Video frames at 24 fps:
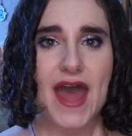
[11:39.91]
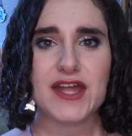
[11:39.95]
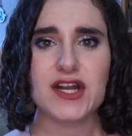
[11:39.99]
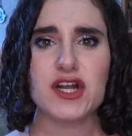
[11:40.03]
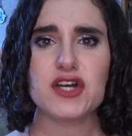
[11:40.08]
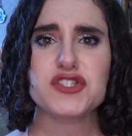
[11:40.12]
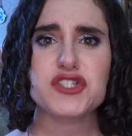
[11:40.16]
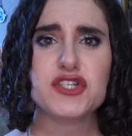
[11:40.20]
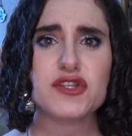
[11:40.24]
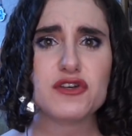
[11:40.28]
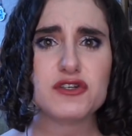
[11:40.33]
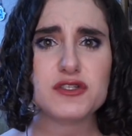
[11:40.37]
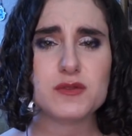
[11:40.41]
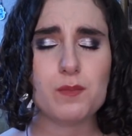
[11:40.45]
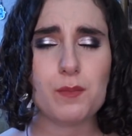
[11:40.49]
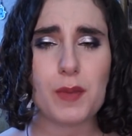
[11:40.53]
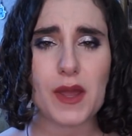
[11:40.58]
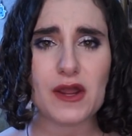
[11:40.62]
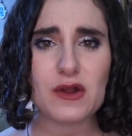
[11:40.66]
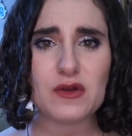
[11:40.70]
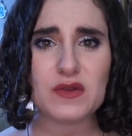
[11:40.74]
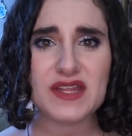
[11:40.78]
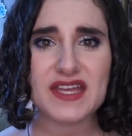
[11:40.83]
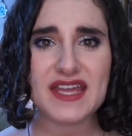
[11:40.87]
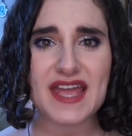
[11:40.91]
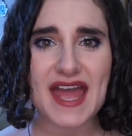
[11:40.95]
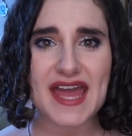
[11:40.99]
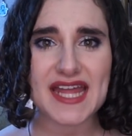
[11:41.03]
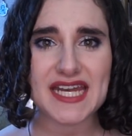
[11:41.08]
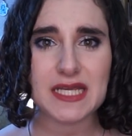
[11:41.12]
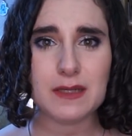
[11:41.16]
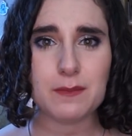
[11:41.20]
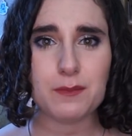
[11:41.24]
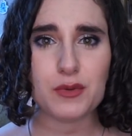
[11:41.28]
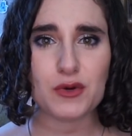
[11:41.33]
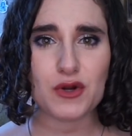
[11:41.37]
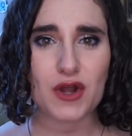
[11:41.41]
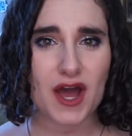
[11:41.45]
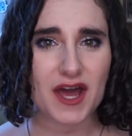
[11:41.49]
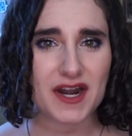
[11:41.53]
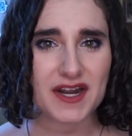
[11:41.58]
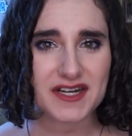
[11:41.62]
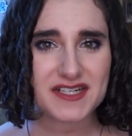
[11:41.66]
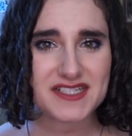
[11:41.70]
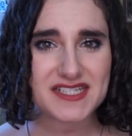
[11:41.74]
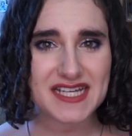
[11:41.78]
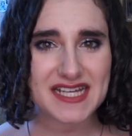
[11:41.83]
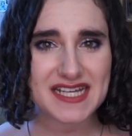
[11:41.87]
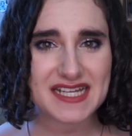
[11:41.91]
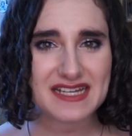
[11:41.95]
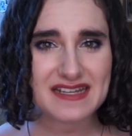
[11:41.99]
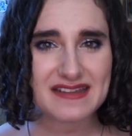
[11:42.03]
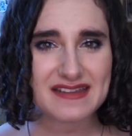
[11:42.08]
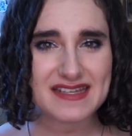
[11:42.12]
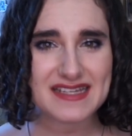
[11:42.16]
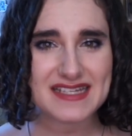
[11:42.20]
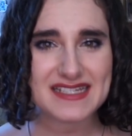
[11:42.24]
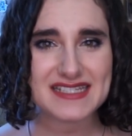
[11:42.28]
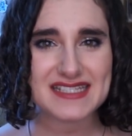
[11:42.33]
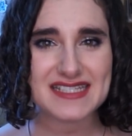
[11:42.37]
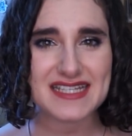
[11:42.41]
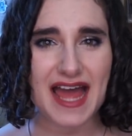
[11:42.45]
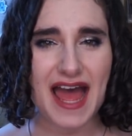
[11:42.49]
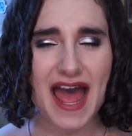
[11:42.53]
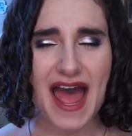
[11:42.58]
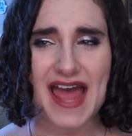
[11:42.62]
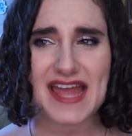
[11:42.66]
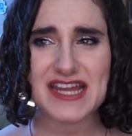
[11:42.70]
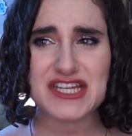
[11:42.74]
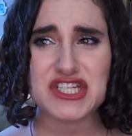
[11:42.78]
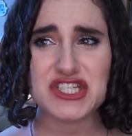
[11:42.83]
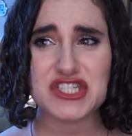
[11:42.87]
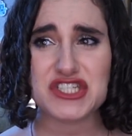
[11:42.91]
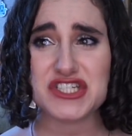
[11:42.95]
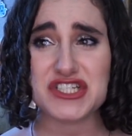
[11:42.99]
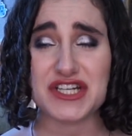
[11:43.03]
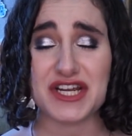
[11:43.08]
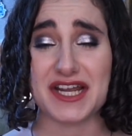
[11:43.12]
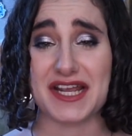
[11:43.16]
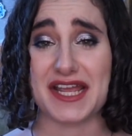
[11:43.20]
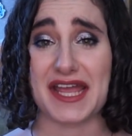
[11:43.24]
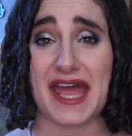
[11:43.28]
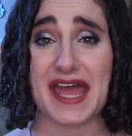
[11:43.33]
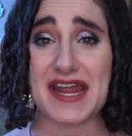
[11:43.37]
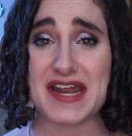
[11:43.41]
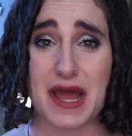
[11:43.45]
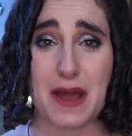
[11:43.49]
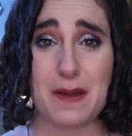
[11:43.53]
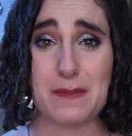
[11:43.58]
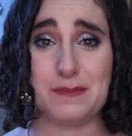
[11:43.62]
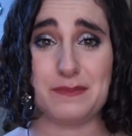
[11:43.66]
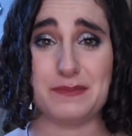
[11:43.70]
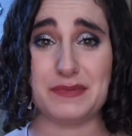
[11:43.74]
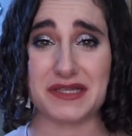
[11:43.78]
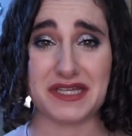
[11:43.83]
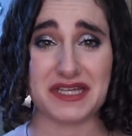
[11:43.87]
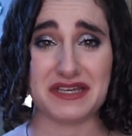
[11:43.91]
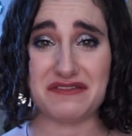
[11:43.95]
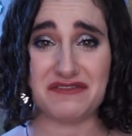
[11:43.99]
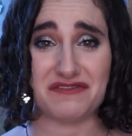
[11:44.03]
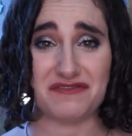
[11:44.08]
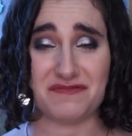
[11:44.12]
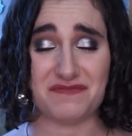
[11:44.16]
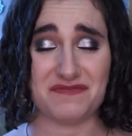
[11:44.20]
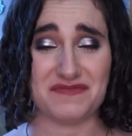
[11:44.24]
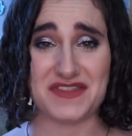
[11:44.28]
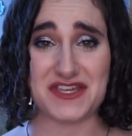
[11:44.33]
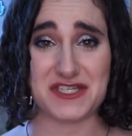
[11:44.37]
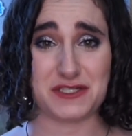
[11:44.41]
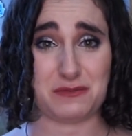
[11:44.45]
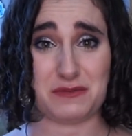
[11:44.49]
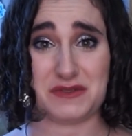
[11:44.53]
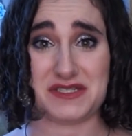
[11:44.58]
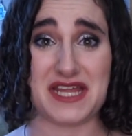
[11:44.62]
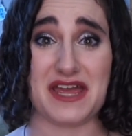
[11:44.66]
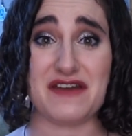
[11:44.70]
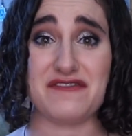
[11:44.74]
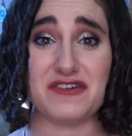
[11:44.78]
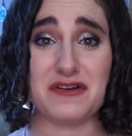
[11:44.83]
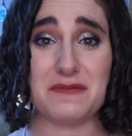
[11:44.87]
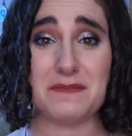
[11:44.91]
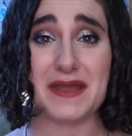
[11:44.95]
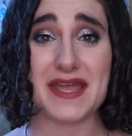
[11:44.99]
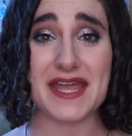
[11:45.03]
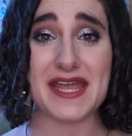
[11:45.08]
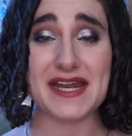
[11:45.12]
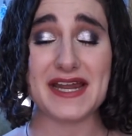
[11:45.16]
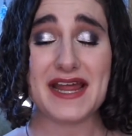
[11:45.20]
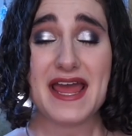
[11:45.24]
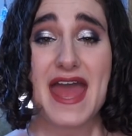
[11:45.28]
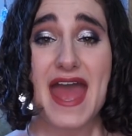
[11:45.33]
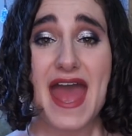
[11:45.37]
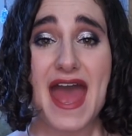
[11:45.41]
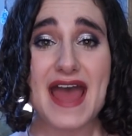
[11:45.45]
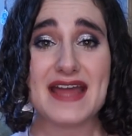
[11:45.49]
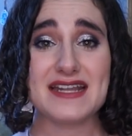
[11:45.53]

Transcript: And also, there's barely any product in this. I just cannot believe this was ever made.